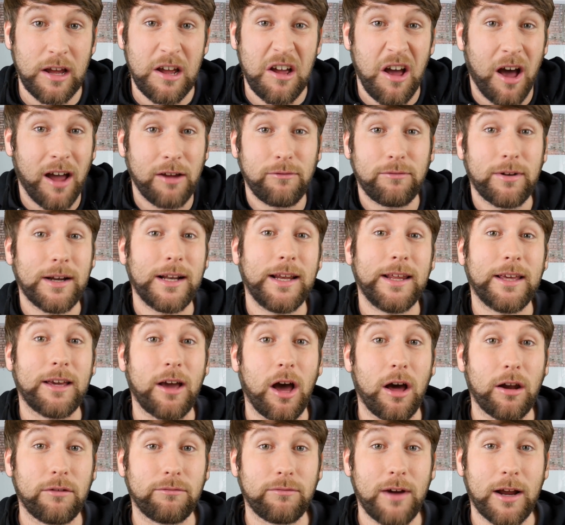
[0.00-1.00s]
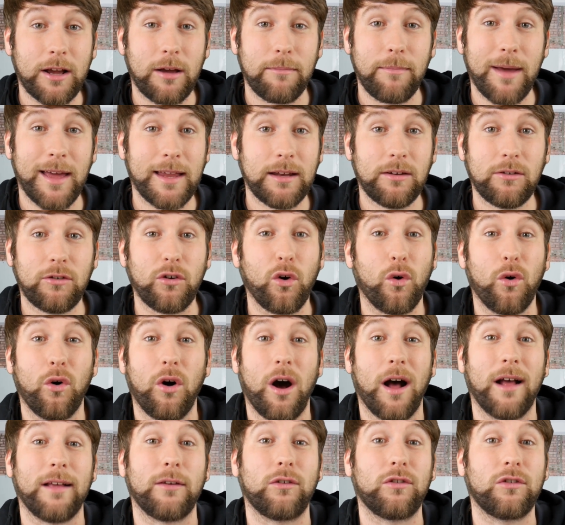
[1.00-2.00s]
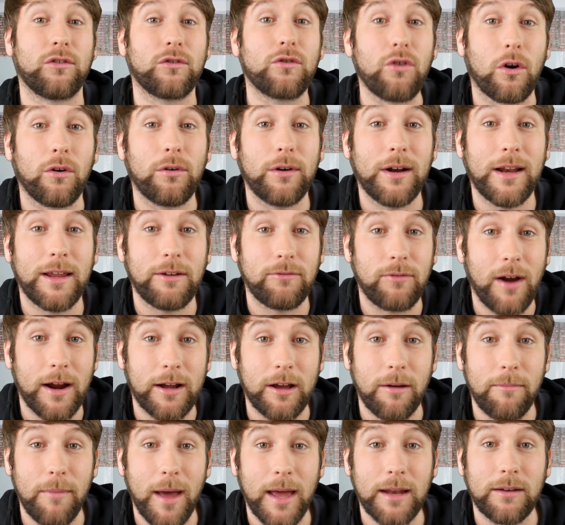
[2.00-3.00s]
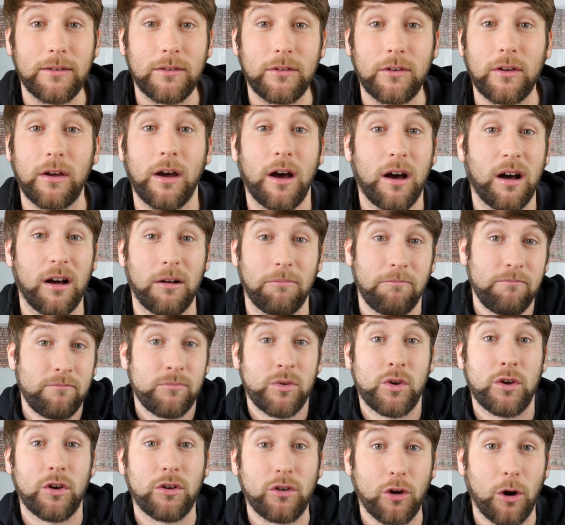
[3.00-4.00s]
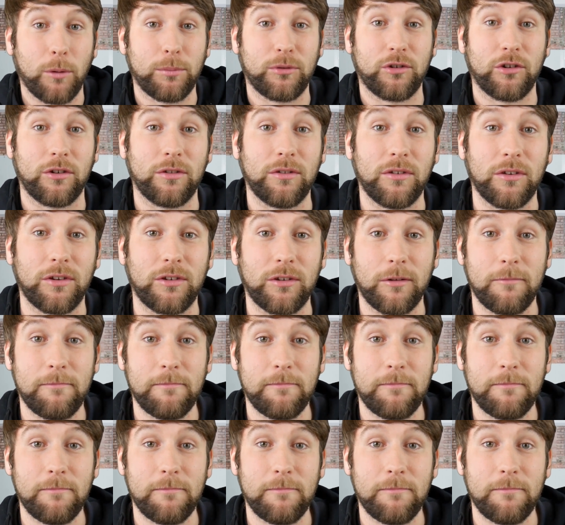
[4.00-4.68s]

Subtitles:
I really can't recommend, or I strongly recommend, are good options.